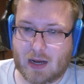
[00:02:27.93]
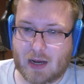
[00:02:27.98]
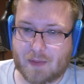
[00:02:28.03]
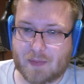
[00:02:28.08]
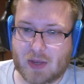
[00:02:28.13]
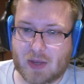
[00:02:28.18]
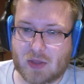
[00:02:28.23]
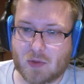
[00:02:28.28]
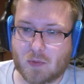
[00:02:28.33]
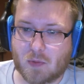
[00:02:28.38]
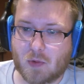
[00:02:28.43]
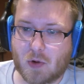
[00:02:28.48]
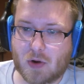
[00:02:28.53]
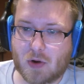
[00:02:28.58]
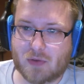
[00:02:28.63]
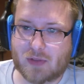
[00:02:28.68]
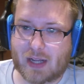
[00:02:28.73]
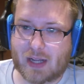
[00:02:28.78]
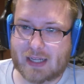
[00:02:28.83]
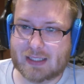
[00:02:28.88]
In the War
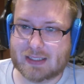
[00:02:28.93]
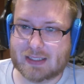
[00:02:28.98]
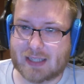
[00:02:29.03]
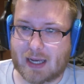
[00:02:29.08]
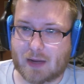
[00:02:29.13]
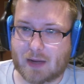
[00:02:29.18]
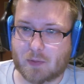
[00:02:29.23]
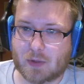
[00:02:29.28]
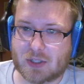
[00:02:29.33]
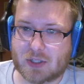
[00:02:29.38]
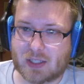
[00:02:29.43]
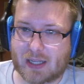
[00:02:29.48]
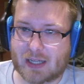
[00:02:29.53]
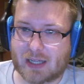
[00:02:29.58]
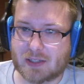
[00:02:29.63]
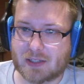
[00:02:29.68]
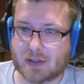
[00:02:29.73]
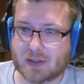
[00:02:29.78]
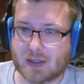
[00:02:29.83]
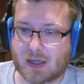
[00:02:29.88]
of Light set, which
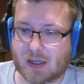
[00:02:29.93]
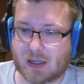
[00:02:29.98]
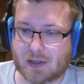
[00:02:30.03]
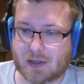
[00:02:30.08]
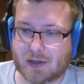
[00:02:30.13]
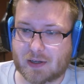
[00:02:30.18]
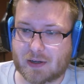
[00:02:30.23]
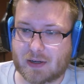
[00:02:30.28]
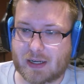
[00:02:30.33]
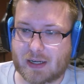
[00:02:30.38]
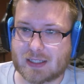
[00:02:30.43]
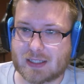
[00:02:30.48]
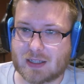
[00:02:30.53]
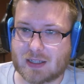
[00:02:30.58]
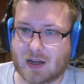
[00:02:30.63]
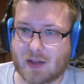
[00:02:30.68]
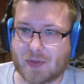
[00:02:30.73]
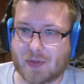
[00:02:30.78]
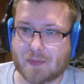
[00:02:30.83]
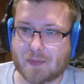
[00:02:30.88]
lantern color is
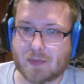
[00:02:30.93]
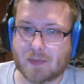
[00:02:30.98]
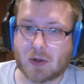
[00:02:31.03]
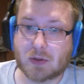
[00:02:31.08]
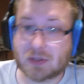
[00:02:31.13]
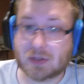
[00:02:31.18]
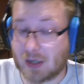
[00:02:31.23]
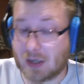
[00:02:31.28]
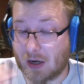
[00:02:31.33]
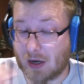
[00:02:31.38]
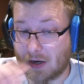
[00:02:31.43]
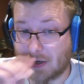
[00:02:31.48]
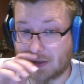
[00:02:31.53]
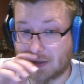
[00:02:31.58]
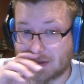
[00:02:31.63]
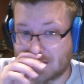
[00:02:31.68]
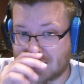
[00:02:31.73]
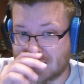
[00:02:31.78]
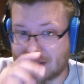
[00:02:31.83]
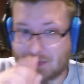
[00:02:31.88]
on the most
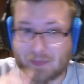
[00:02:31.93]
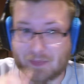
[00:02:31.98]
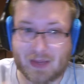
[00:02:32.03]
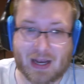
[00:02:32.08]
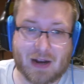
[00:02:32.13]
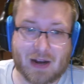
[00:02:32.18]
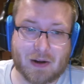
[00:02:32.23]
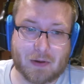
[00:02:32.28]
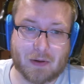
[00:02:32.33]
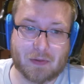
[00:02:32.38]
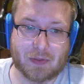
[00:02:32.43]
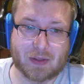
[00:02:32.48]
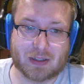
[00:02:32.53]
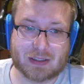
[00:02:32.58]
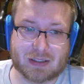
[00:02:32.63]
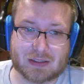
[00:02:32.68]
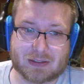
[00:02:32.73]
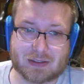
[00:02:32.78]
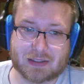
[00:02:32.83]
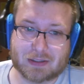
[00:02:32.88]
cards? Now, the
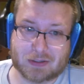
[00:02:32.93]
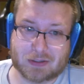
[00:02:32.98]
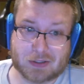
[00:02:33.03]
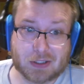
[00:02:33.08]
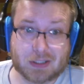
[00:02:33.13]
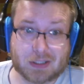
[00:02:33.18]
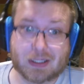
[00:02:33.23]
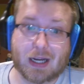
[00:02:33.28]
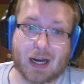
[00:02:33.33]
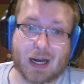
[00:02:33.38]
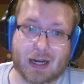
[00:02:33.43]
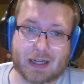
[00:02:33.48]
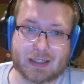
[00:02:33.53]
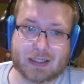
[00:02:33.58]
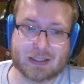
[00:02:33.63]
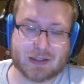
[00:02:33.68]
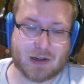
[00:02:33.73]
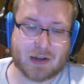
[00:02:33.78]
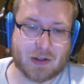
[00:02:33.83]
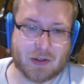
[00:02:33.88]
good
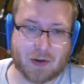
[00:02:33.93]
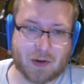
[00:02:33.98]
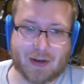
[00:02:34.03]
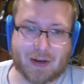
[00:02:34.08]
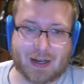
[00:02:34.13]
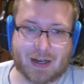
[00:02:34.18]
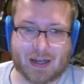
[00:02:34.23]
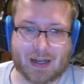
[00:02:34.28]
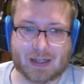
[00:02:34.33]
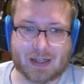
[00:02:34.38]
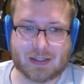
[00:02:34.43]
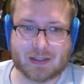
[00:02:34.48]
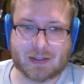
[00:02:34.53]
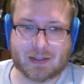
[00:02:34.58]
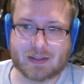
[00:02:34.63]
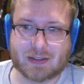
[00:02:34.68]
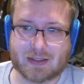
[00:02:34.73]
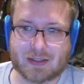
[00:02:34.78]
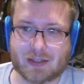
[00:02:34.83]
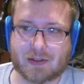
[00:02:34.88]
guys are the Green
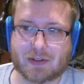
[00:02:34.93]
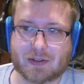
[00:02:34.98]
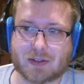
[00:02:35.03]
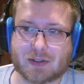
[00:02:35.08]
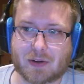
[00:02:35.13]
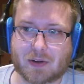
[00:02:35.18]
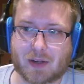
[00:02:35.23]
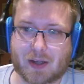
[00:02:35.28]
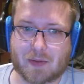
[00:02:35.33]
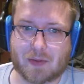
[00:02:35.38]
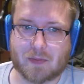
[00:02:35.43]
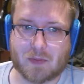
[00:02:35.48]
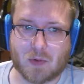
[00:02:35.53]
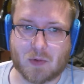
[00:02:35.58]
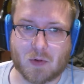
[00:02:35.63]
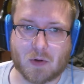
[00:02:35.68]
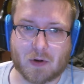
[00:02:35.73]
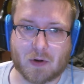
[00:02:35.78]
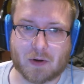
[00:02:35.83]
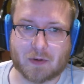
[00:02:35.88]
Lanterns, and there's certainly
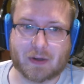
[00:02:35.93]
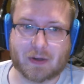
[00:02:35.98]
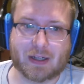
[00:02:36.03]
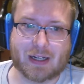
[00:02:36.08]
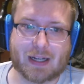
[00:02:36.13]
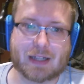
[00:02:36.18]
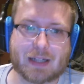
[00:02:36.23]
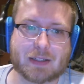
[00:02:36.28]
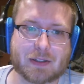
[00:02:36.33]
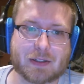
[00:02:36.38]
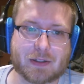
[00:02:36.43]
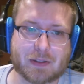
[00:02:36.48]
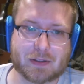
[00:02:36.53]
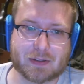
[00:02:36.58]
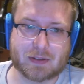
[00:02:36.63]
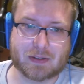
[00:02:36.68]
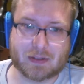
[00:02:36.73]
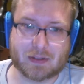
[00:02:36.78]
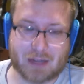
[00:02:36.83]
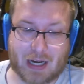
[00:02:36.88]
more Green
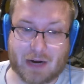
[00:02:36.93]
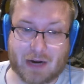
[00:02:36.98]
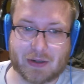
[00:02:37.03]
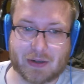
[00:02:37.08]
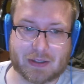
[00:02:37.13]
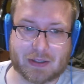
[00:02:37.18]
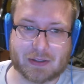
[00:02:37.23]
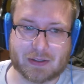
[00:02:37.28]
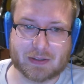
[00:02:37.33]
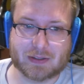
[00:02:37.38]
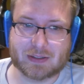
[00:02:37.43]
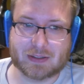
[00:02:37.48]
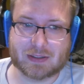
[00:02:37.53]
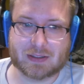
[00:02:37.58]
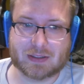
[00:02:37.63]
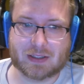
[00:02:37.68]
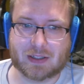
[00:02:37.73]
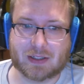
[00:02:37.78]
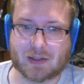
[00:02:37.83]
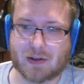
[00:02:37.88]
Lantern
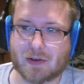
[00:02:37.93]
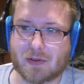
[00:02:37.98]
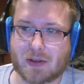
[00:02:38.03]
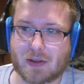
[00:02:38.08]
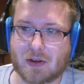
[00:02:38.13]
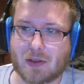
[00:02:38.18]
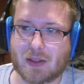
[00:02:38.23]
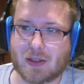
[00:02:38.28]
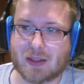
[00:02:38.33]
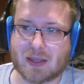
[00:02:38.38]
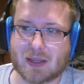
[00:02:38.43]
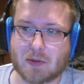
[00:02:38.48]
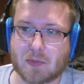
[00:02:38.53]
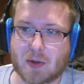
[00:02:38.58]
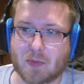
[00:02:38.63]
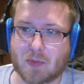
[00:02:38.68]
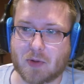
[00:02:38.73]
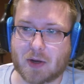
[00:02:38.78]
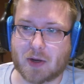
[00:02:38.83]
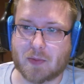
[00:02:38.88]
characters. You know, you'd think they would
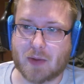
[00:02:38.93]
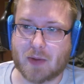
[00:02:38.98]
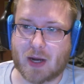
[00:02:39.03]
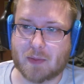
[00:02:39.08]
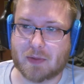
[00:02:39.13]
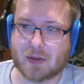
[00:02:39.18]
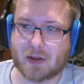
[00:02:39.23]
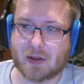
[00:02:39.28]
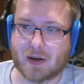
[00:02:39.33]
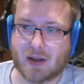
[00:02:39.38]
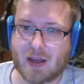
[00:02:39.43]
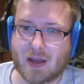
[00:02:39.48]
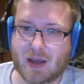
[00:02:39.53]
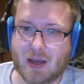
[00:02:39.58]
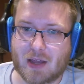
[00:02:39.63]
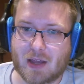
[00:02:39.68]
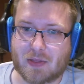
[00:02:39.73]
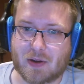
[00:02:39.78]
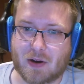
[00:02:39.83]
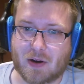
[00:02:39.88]
be pretty popular.
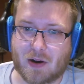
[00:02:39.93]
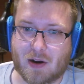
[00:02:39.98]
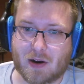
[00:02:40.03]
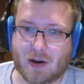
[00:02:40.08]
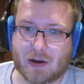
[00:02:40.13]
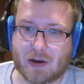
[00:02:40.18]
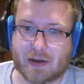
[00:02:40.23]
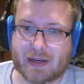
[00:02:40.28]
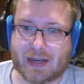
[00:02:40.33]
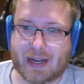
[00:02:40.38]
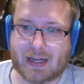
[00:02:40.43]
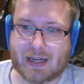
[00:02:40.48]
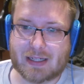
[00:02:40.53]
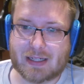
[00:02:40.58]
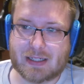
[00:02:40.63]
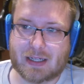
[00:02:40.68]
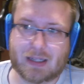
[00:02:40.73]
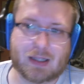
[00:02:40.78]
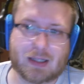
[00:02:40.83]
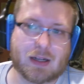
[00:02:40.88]
There are
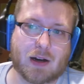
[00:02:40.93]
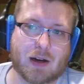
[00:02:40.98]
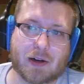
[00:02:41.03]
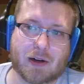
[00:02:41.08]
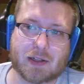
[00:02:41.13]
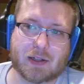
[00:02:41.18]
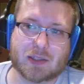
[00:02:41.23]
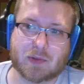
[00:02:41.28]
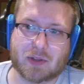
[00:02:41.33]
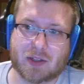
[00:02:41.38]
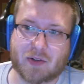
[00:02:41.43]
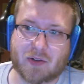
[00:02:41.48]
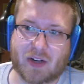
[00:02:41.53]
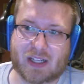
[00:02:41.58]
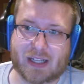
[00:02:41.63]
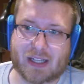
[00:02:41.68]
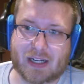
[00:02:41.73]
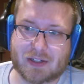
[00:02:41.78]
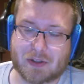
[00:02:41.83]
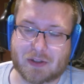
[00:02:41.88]
19 cards with the
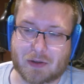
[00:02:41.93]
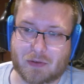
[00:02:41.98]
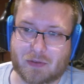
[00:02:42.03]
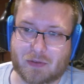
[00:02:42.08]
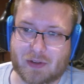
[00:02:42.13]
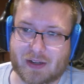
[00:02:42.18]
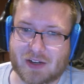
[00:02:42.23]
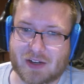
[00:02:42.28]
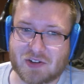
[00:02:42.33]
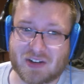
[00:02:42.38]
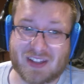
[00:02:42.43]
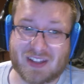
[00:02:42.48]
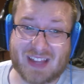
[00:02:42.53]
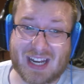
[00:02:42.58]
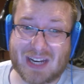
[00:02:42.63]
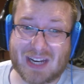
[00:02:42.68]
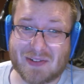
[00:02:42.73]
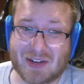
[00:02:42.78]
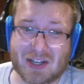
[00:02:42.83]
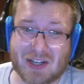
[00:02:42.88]
Green Lantern affiliation, and
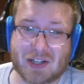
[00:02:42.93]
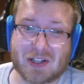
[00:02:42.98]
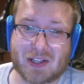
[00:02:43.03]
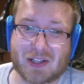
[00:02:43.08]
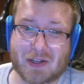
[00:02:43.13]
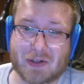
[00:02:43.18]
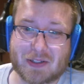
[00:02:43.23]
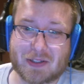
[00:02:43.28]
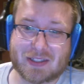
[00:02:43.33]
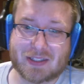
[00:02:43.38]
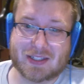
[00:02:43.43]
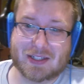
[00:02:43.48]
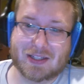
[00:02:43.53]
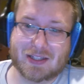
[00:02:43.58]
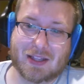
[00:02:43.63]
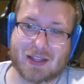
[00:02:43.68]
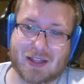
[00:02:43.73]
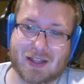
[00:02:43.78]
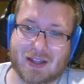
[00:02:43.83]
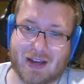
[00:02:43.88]
that even includes
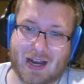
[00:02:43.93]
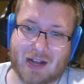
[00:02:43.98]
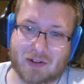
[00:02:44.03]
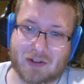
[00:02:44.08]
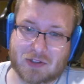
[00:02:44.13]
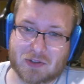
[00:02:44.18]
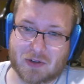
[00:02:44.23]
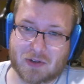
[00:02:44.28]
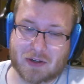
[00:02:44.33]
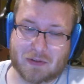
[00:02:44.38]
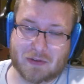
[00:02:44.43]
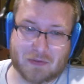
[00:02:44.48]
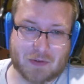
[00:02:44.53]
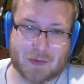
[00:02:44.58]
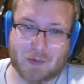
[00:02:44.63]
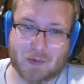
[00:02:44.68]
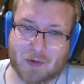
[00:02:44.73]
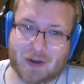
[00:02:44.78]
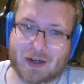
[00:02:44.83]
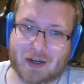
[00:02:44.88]
the Hal Jordan
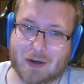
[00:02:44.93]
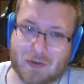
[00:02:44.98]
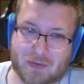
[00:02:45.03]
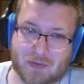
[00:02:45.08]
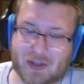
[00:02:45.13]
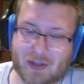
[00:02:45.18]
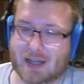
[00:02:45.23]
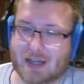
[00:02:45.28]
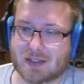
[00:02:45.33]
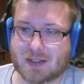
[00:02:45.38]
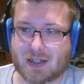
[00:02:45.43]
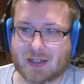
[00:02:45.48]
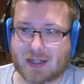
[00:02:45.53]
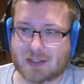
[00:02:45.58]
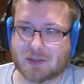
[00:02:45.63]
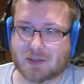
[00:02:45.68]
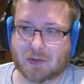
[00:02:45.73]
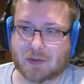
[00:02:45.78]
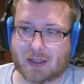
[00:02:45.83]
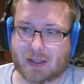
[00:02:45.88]
from Green Arrow Flash that
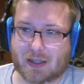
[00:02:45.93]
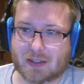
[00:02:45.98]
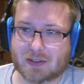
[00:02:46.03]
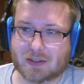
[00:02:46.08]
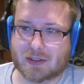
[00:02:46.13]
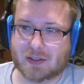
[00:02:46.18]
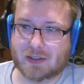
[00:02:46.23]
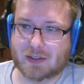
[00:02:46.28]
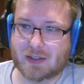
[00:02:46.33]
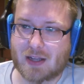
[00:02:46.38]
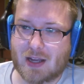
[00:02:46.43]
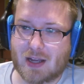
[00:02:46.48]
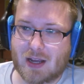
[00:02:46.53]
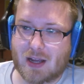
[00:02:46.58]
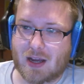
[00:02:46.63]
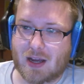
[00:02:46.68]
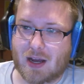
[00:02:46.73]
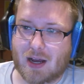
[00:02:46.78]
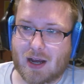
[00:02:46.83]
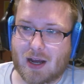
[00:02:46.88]
has Green Lantern.
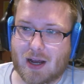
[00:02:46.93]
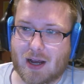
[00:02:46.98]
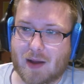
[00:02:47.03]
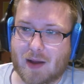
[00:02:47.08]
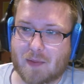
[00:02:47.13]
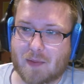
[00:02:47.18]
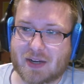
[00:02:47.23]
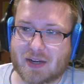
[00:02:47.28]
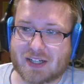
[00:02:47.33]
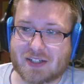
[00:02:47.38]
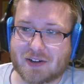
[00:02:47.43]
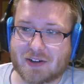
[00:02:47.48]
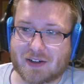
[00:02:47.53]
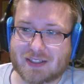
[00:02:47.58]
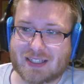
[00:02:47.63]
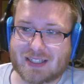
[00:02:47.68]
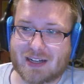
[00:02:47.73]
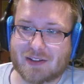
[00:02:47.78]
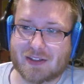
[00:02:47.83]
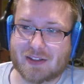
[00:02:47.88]
But it
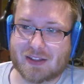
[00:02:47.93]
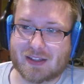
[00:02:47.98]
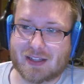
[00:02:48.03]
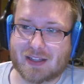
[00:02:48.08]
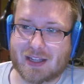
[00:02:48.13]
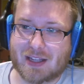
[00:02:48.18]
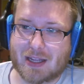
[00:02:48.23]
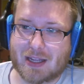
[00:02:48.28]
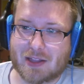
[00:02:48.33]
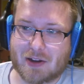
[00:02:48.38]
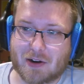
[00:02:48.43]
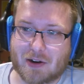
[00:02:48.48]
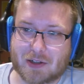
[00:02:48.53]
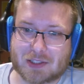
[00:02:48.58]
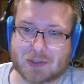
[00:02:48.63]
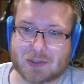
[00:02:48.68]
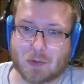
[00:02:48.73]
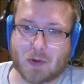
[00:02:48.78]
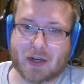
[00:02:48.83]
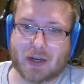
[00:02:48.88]
turns out that there are
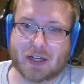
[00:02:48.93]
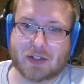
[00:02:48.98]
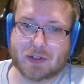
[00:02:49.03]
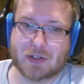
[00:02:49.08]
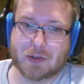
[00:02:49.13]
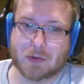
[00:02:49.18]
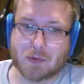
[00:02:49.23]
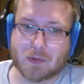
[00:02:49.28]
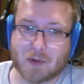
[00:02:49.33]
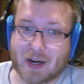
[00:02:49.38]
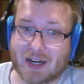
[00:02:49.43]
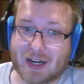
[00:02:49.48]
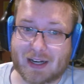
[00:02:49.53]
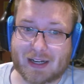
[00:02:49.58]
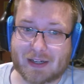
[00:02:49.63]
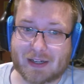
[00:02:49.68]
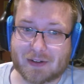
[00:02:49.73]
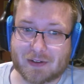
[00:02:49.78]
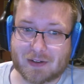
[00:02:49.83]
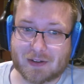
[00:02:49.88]
22 Red
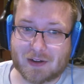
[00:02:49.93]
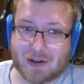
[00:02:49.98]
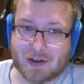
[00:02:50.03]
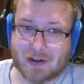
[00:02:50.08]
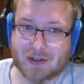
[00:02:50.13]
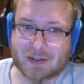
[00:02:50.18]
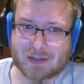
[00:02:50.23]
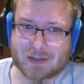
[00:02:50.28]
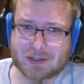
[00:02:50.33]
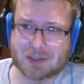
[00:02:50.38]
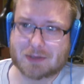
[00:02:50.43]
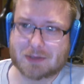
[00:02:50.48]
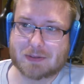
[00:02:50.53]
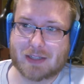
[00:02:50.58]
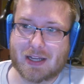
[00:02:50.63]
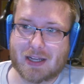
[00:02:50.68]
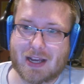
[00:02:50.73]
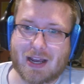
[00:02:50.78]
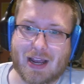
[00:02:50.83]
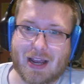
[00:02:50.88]
Lantern cards
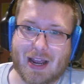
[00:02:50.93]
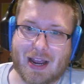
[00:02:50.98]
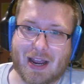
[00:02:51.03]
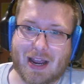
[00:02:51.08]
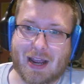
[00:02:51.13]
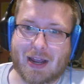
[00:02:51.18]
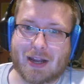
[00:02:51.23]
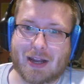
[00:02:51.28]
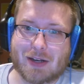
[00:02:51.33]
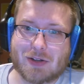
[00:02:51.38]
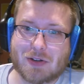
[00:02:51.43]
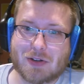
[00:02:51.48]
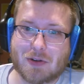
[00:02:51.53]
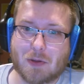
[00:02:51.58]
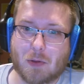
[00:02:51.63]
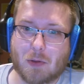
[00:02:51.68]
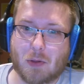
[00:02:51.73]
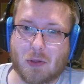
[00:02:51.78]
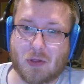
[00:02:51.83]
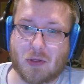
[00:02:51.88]
and
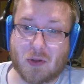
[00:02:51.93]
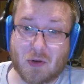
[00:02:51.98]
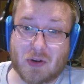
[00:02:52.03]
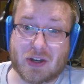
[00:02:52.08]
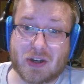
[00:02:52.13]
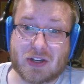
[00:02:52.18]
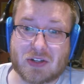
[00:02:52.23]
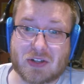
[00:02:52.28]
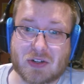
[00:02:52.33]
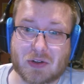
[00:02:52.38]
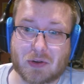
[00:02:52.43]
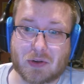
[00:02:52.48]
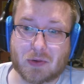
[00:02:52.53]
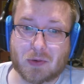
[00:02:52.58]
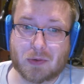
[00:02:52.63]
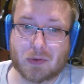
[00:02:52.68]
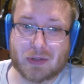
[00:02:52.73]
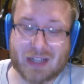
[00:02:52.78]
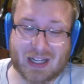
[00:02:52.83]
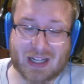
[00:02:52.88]

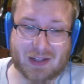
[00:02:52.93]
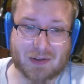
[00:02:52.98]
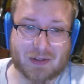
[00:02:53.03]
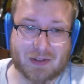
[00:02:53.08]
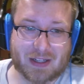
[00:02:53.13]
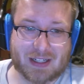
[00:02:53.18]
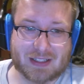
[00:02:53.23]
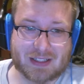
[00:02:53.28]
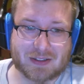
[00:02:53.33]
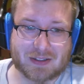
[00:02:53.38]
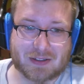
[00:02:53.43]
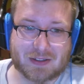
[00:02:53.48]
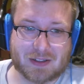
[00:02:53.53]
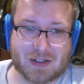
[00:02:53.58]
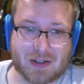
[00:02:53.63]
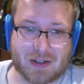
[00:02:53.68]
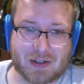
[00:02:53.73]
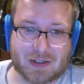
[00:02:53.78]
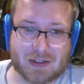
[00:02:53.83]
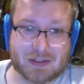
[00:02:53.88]
32 Yellow Lantern
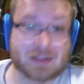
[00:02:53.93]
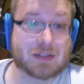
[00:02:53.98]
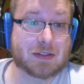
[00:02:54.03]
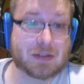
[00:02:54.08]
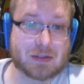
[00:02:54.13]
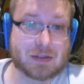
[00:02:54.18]
cards.